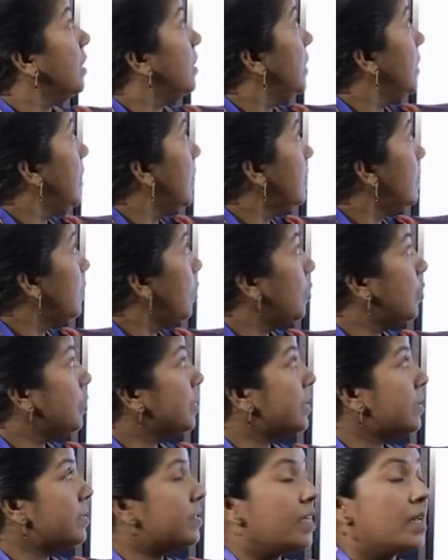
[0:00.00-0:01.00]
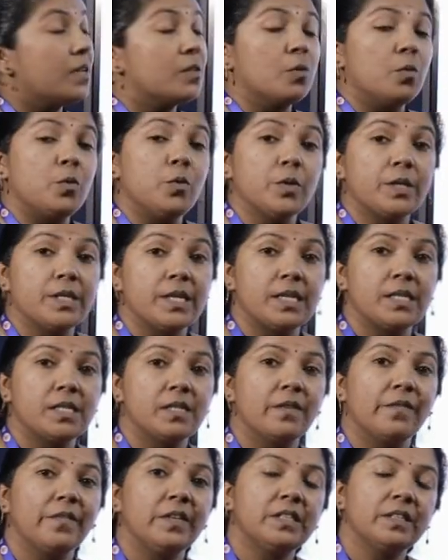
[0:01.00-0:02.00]
These solutions are
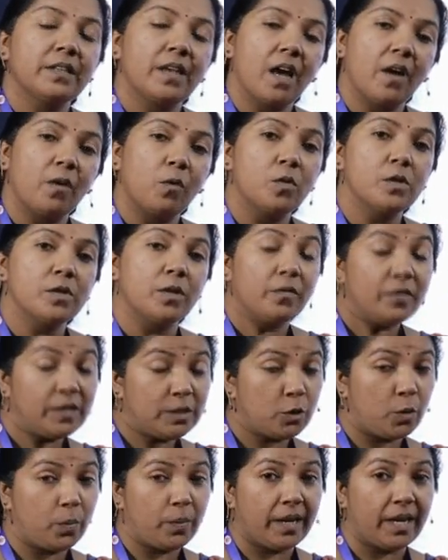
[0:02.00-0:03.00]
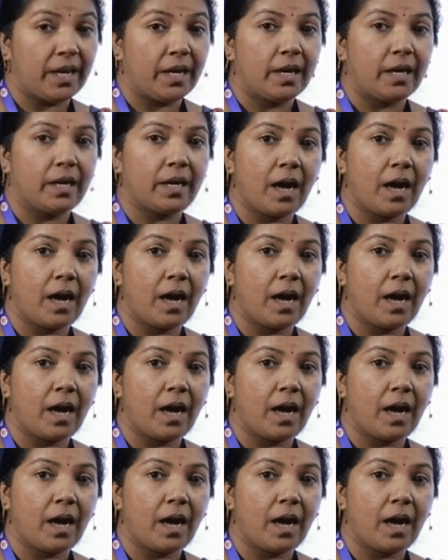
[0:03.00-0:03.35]
solutions which obey